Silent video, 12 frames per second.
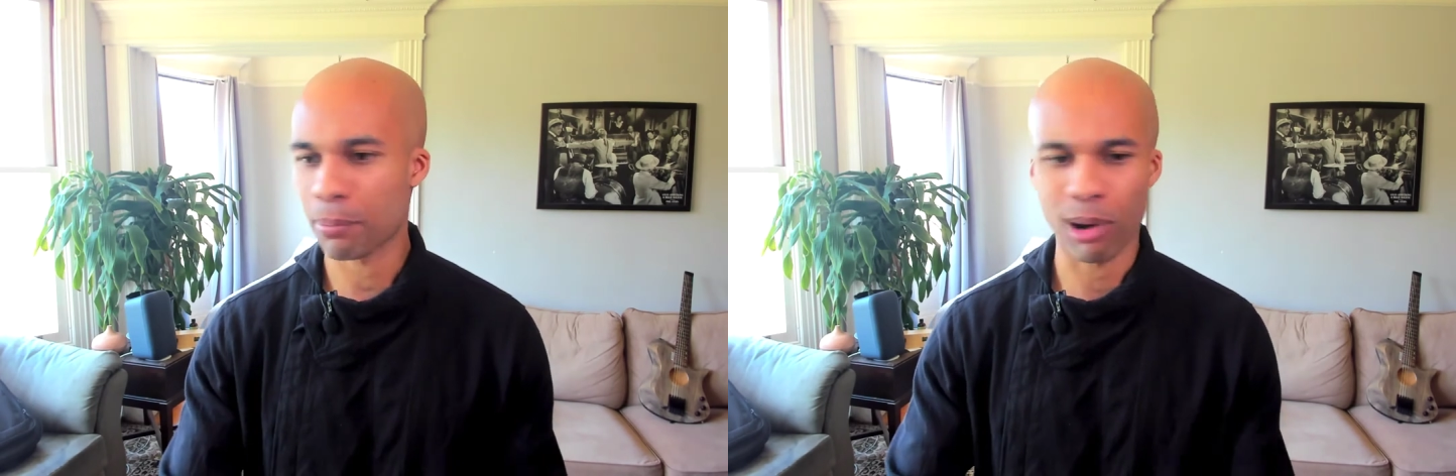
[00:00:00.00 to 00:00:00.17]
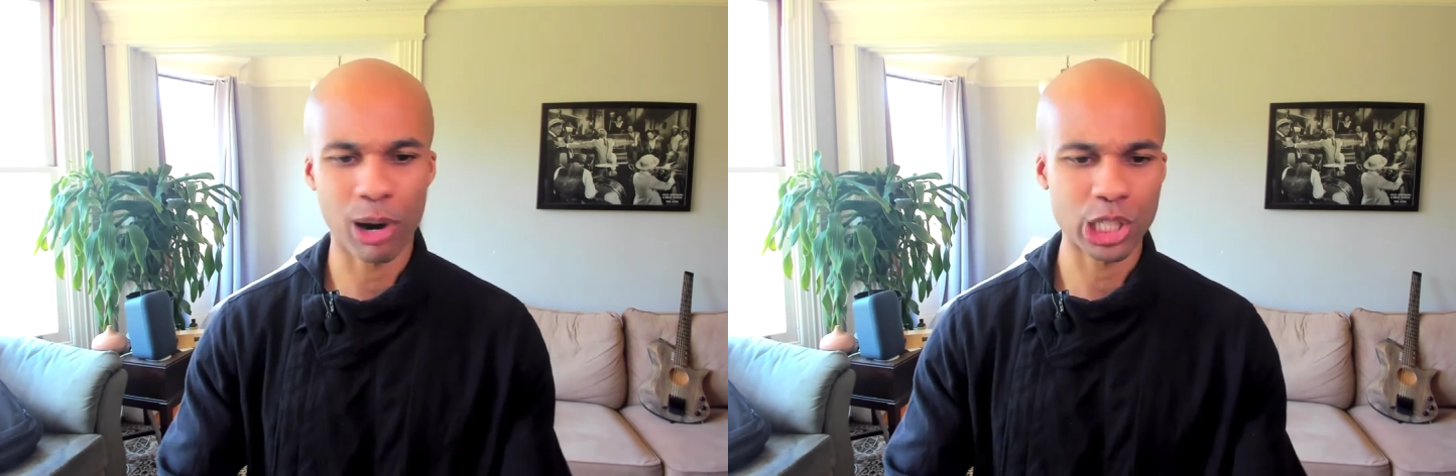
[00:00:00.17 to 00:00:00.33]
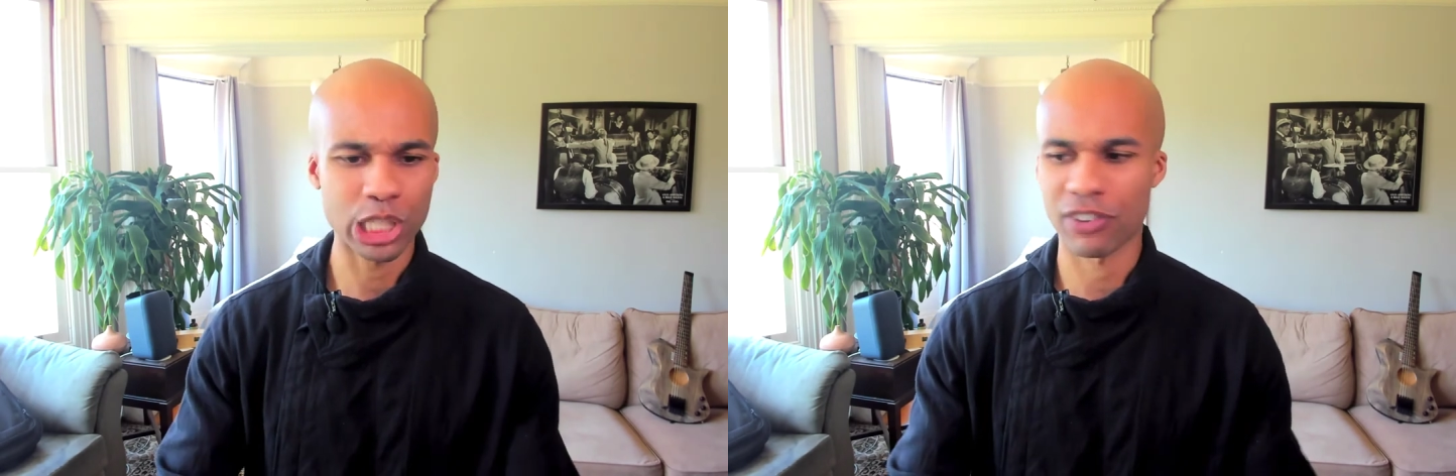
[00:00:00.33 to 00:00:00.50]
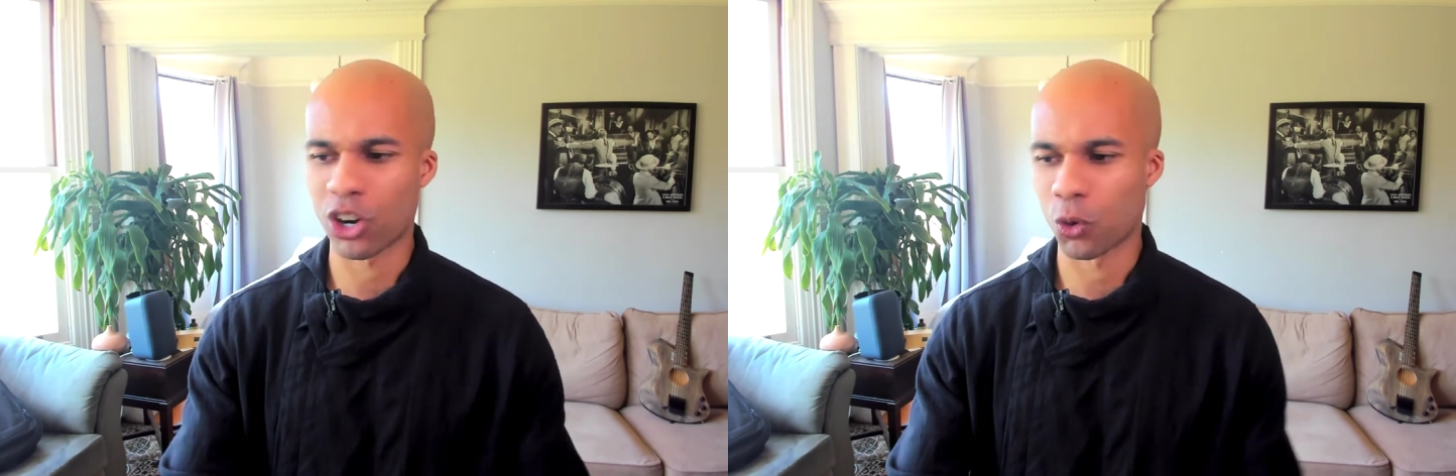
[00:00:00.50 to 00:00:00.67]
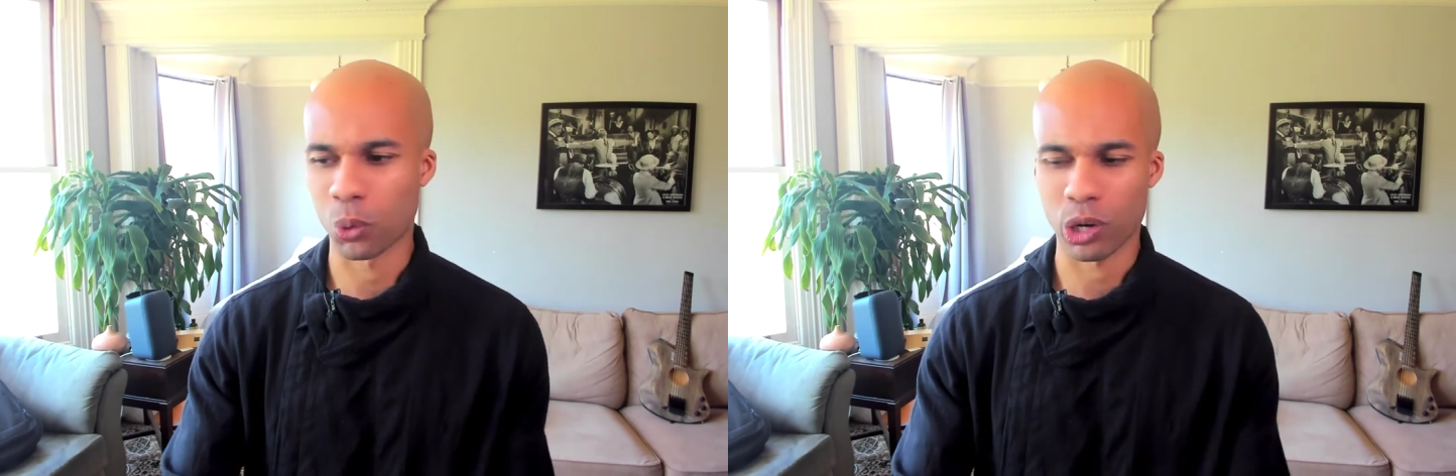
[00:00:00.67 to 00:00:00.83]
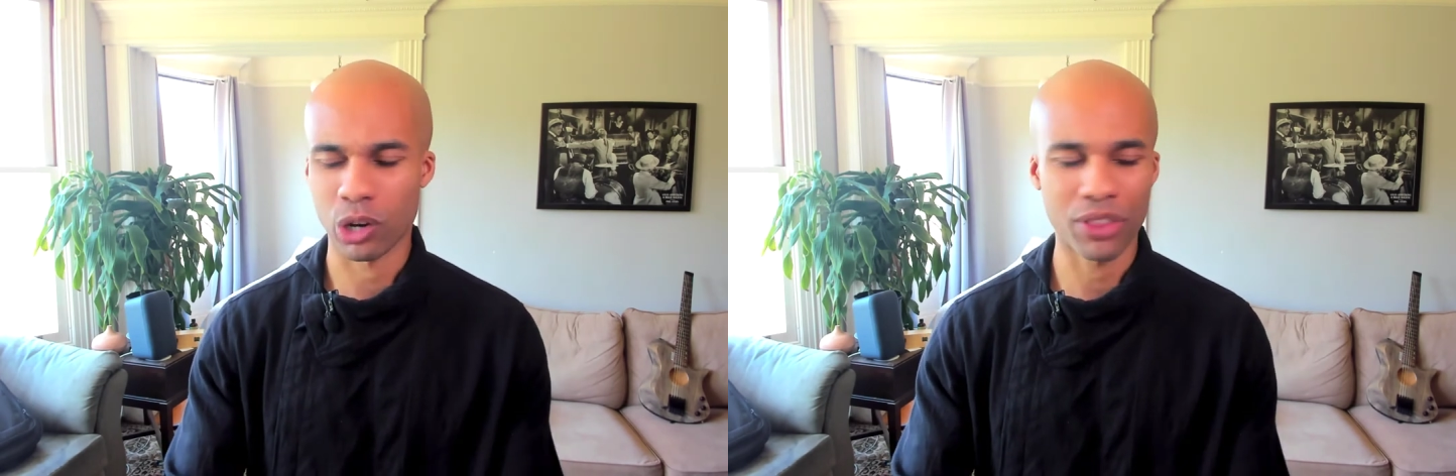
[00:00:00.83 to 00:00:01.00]
parts of our
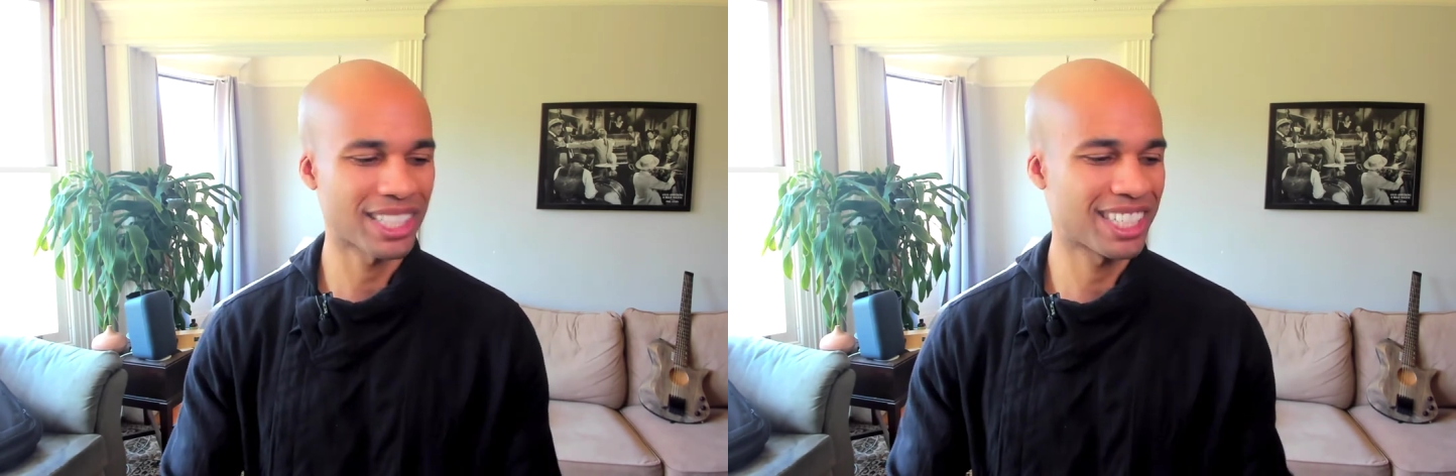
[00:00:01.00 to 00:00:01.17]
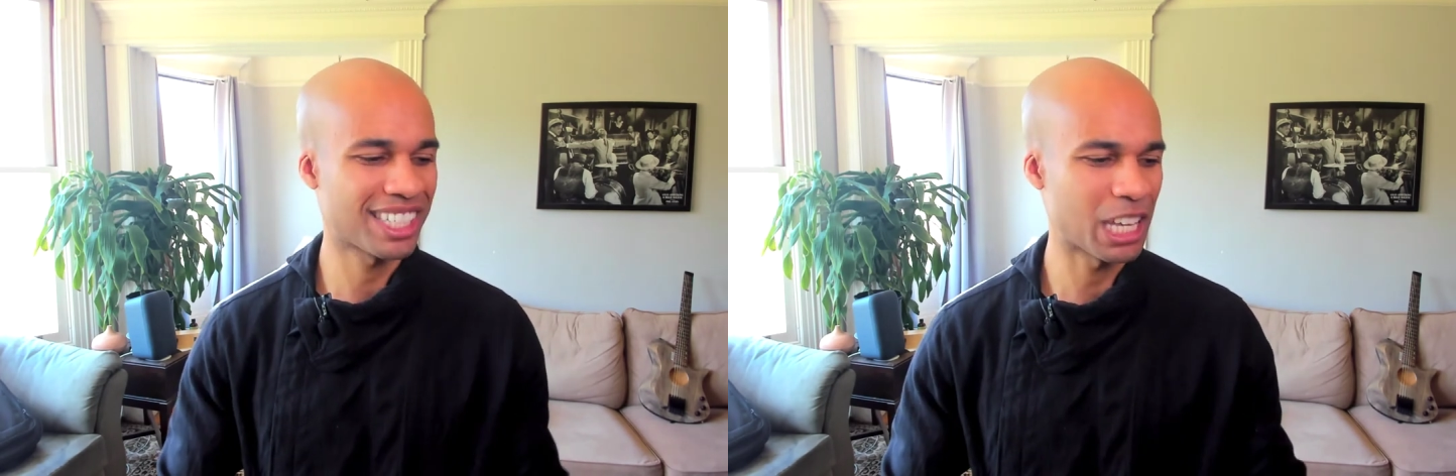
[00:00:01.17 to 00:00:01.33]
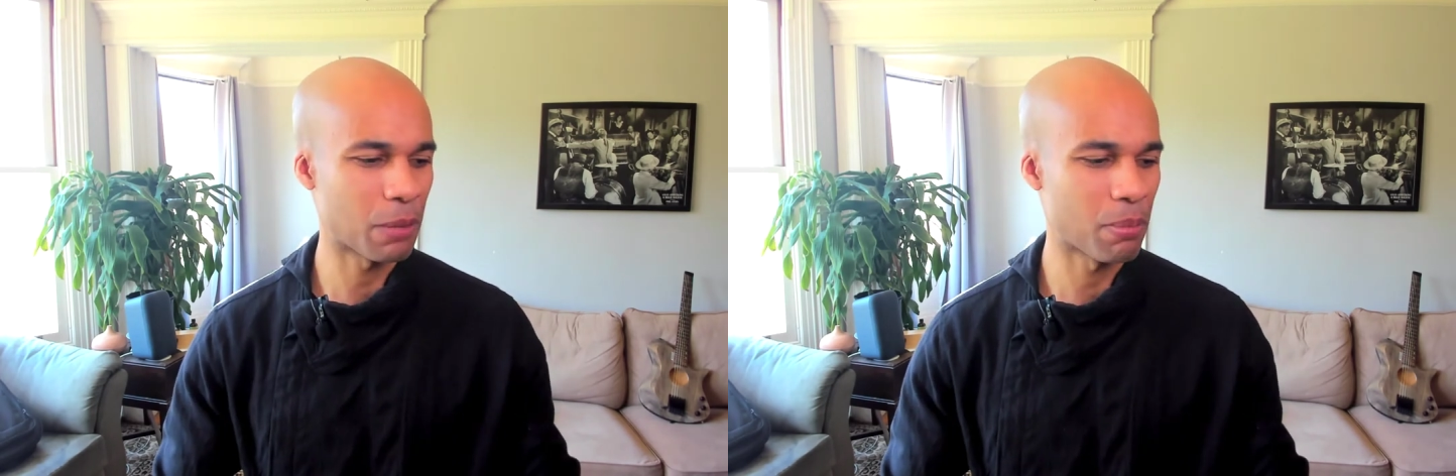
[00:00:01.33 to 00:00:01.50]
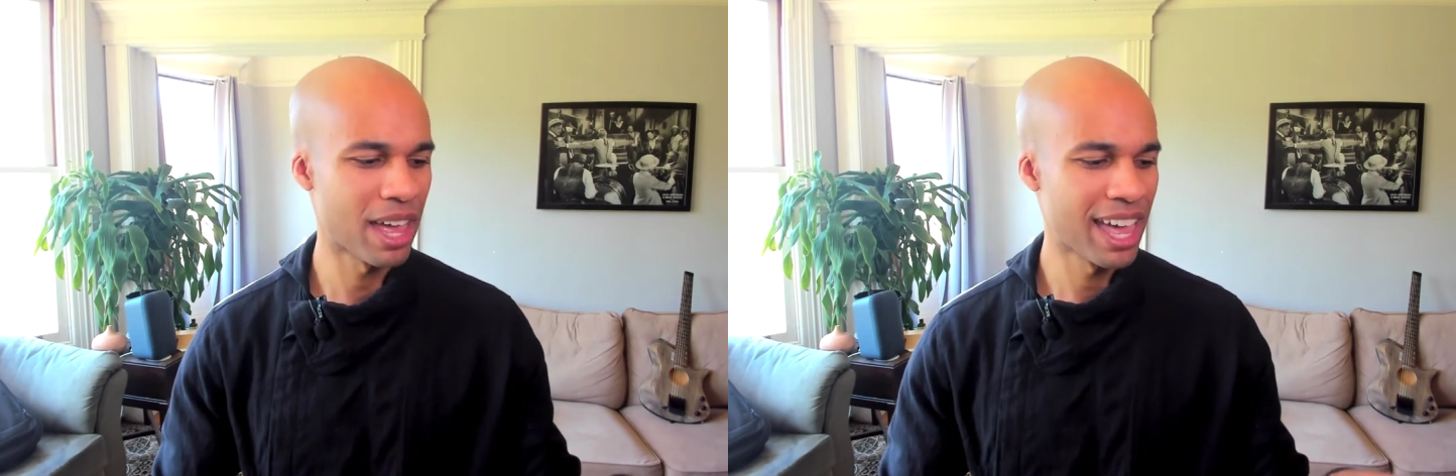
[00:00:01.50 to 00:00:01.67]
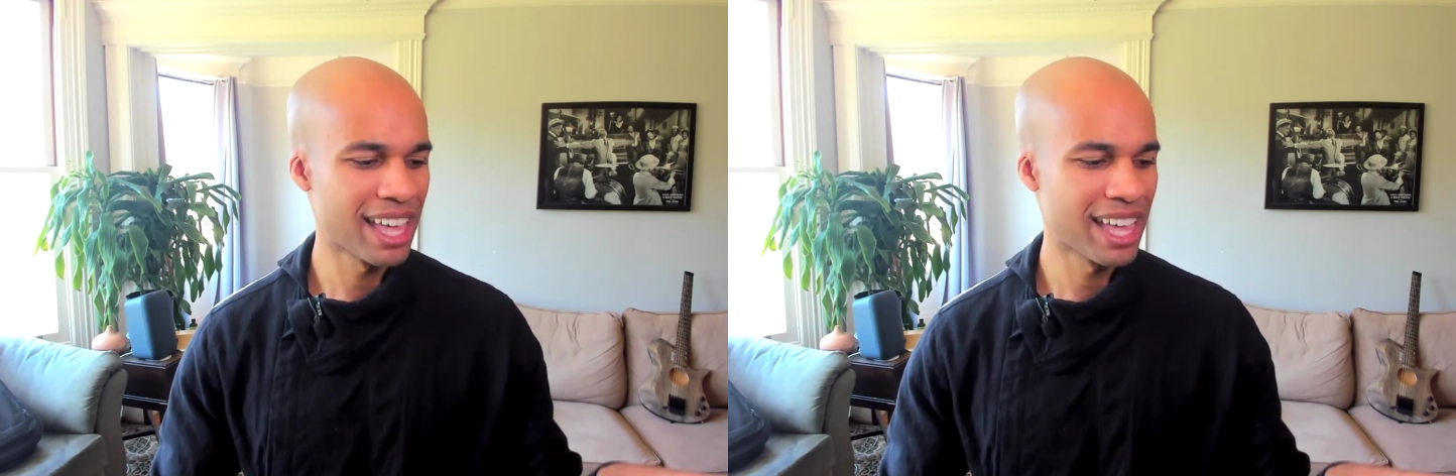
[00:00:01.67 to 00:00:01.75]
world that seem